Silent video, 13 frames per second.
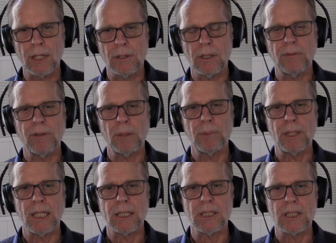You develop
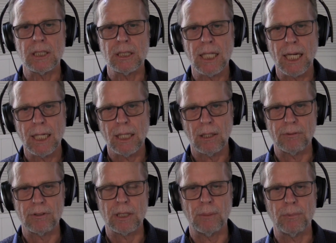an understanding
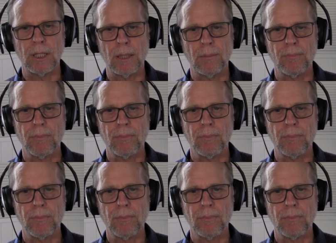of something.